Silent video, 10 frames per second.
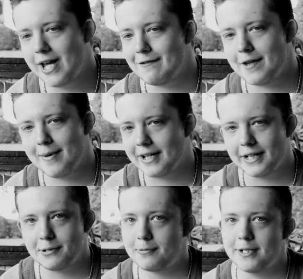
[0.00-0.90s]
If they make
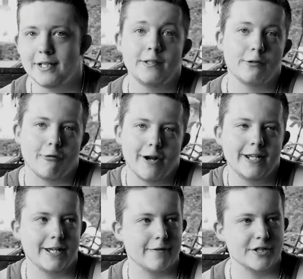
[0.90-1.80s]
an EP,
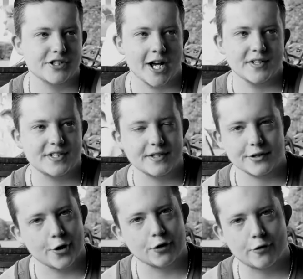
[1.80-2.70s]
great. If they just kind of sit in
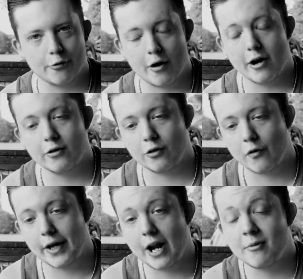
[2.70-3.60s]
the dark for a while,
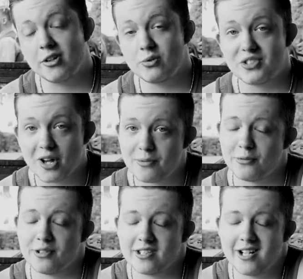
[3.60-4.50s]
great. I'm going to do
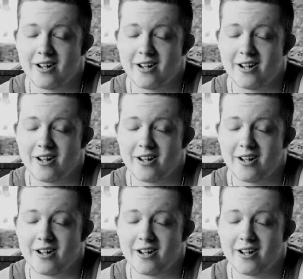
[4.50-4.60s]
something with it.